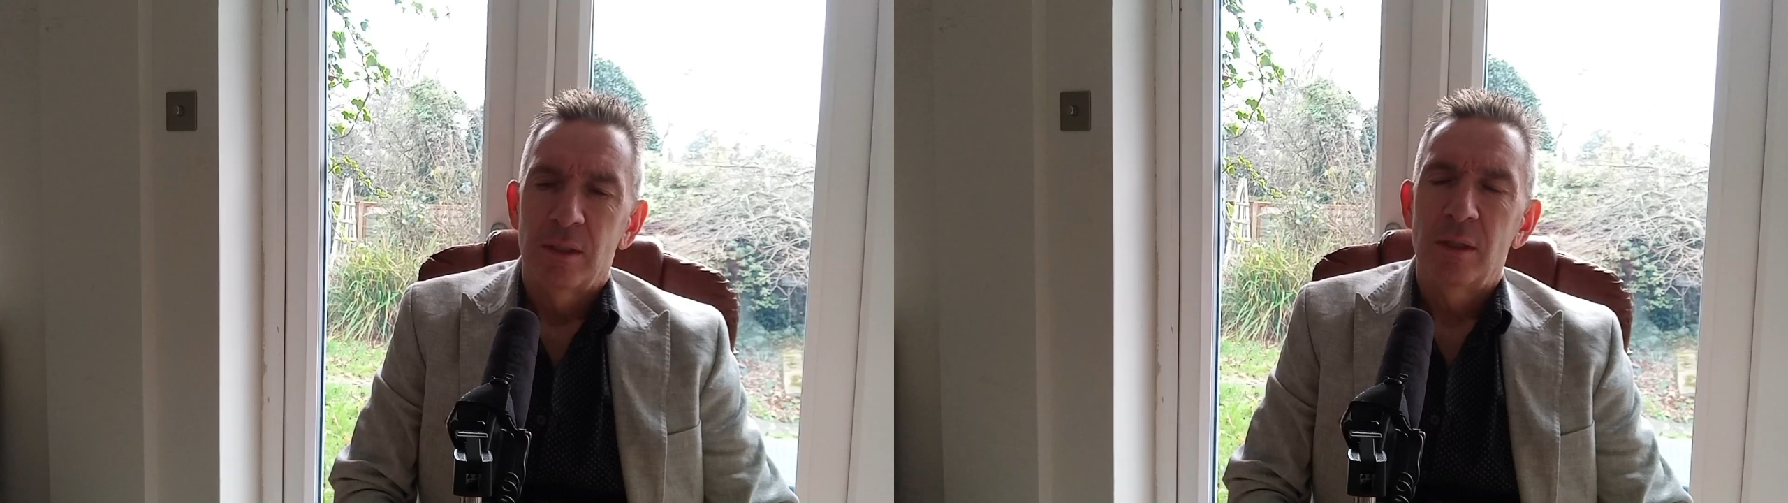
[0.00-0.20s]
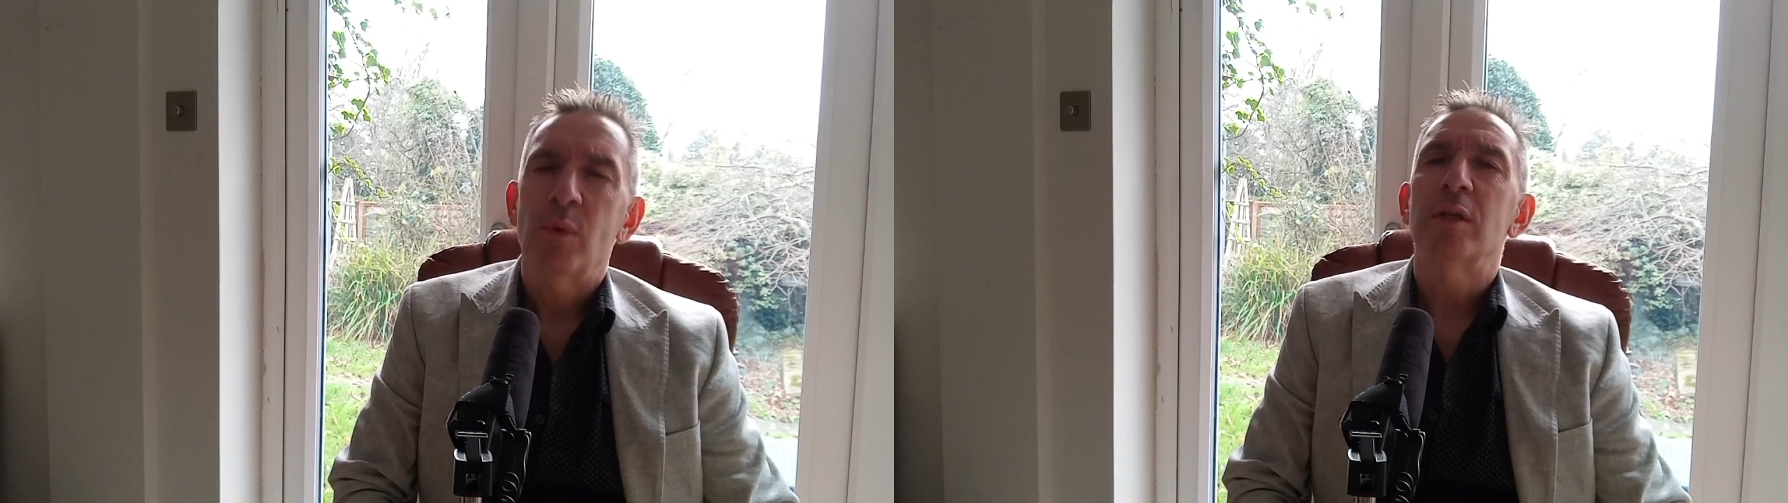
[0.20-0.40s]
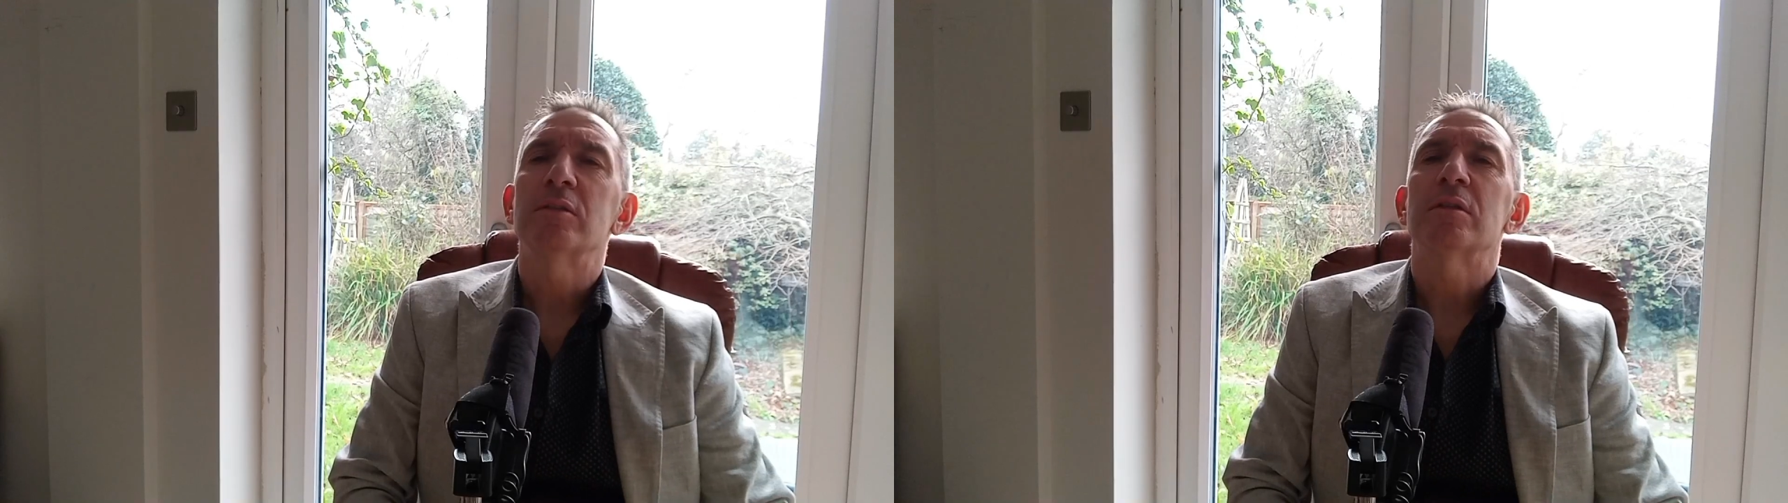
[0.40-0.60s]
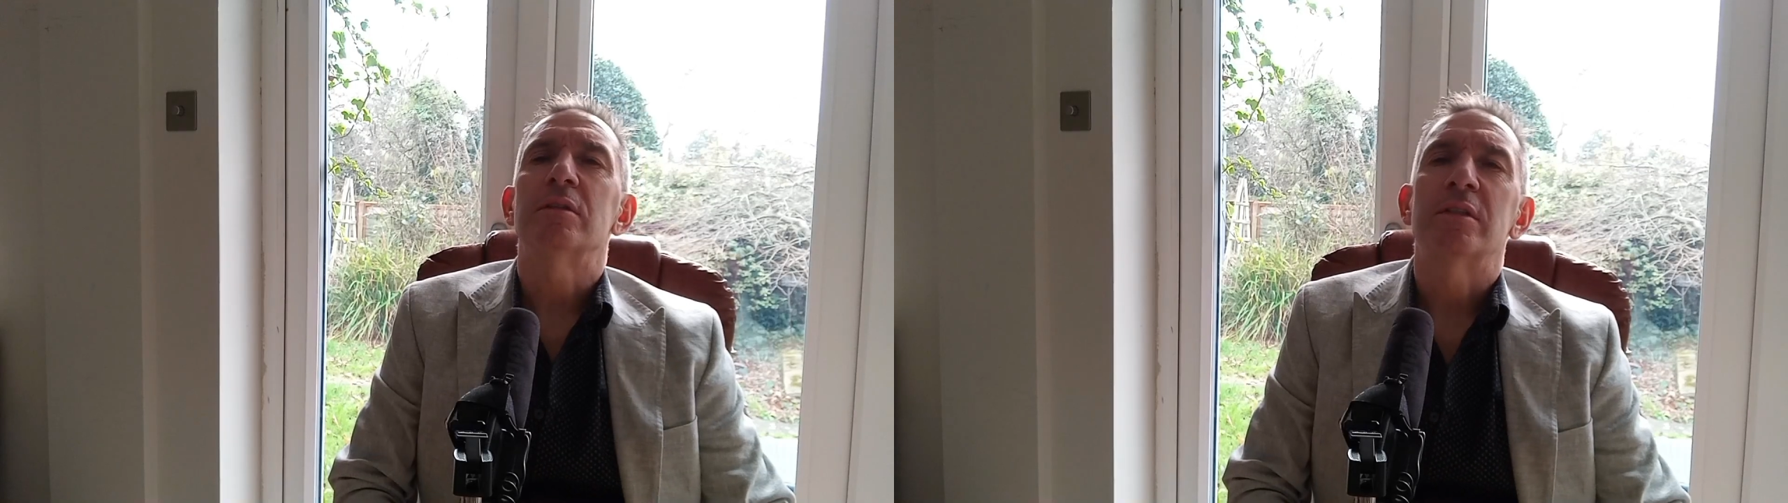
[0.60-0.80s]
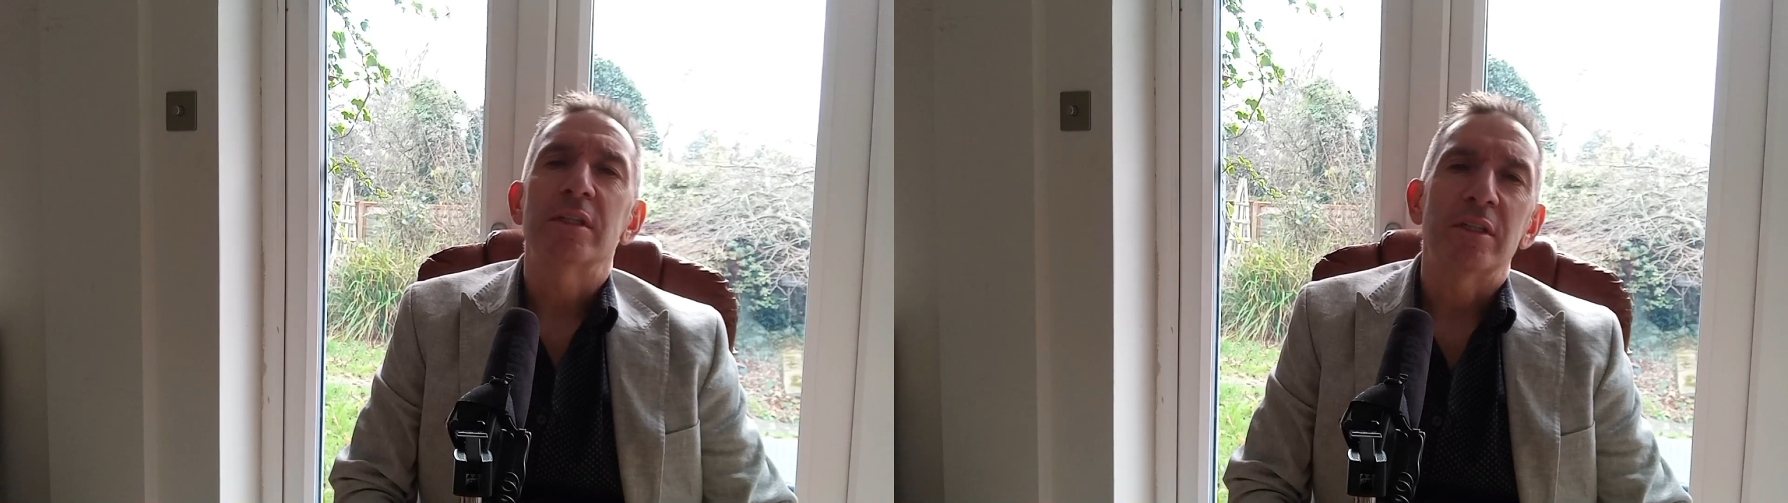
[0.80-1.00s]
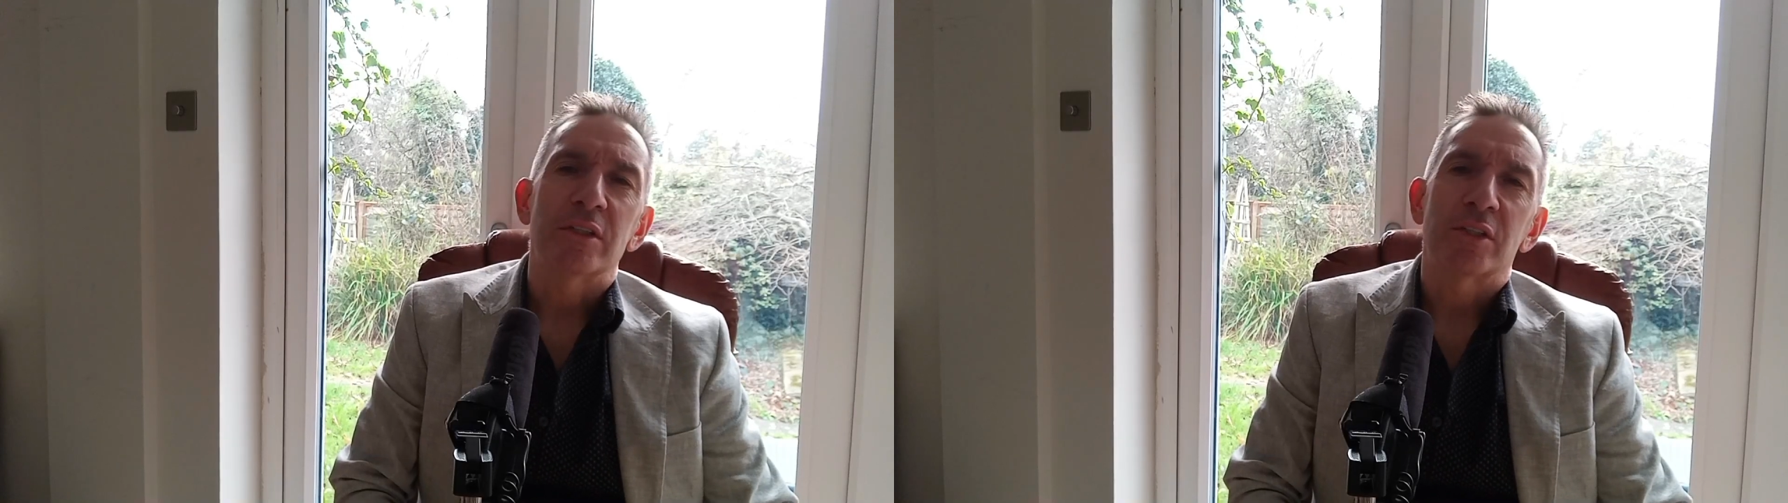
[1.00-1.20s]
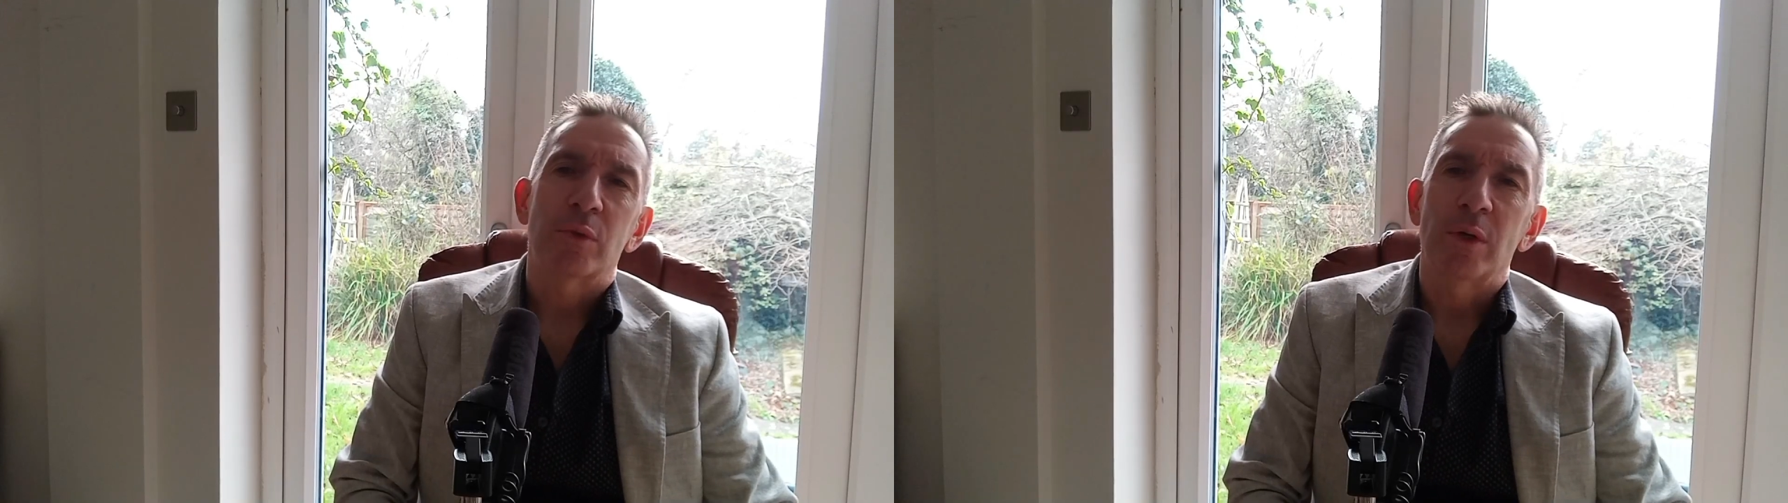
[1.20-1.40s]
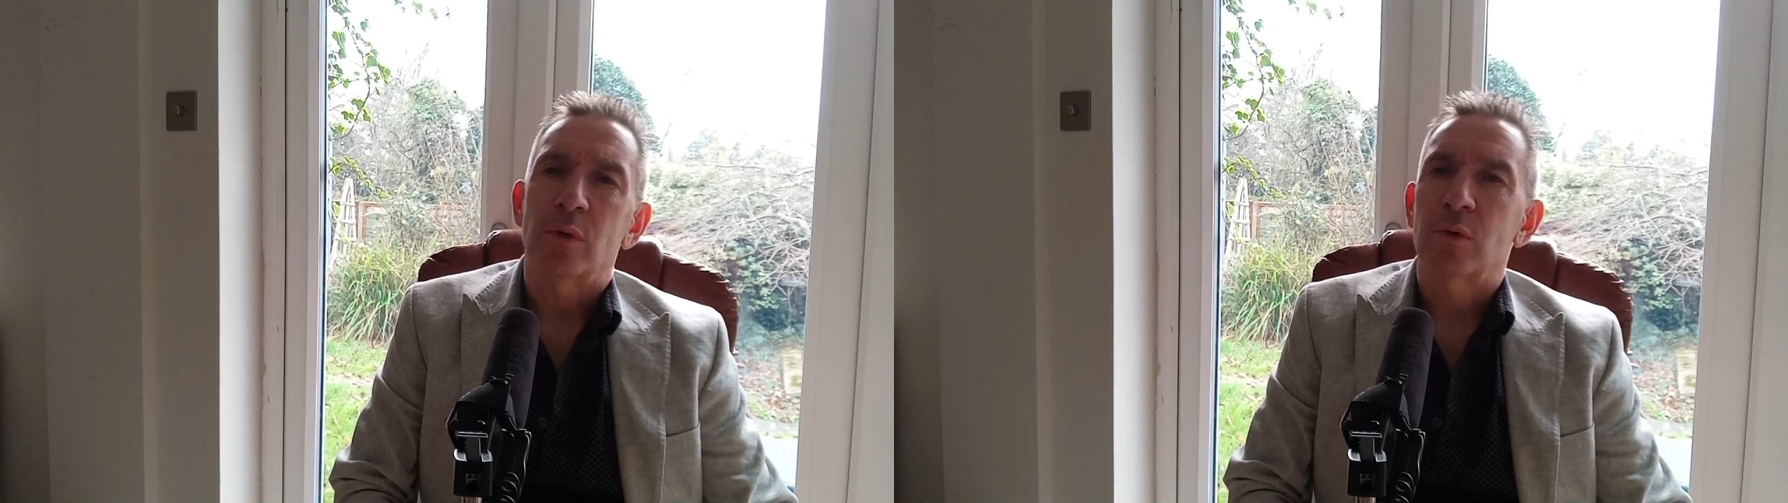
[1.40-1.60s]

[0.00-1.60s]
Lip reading: The ones that didn't squeal,